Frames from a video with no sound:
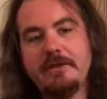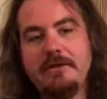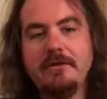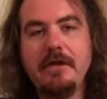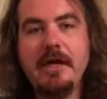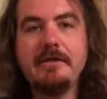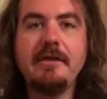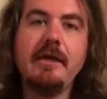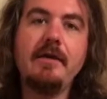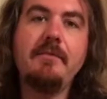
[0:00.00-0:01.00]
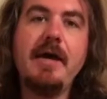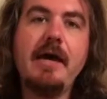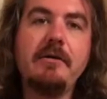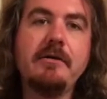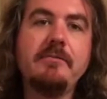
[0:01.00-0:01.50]
You got the
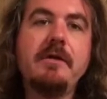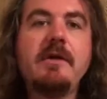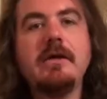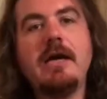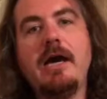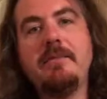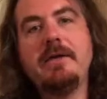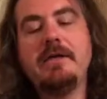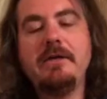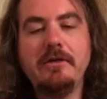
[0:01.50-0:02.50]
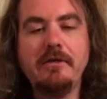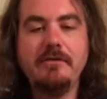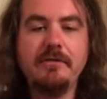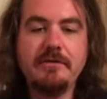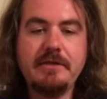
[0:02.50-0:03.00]
amalgam comic
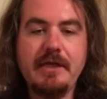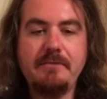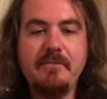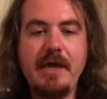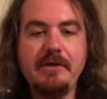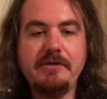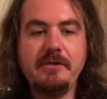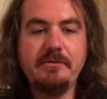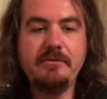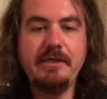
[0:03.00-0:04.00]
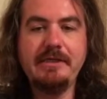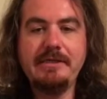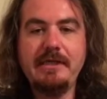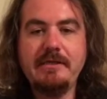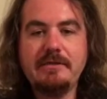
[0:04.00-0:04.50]
universe, that mashup between
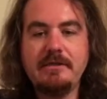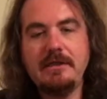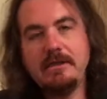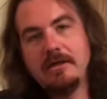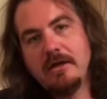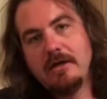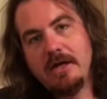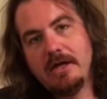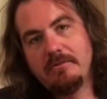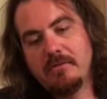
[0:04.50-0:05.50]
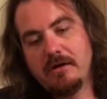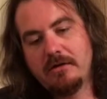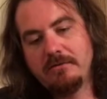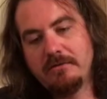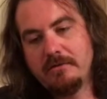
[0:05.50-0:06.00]
DC and
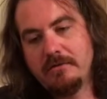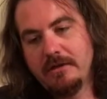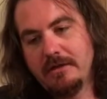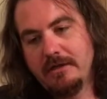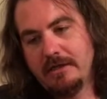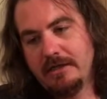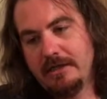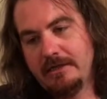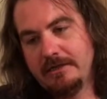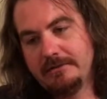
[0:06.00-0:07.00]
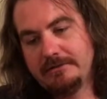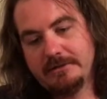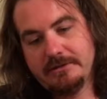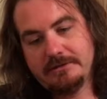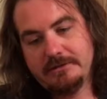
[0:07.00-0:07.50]
Marvel.
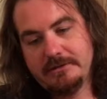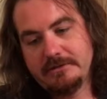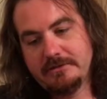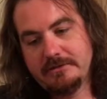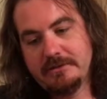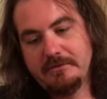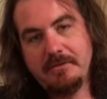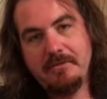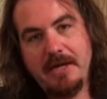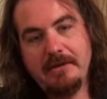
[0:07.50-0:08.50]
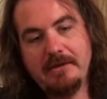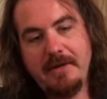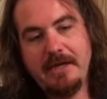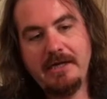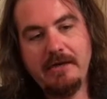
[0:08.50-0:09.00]
Just some of the
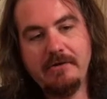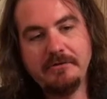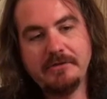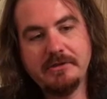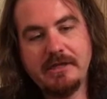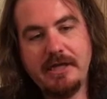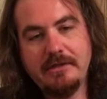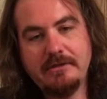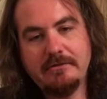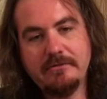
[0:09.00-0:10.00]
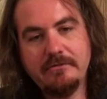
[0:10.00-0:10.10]
main heroes just kind of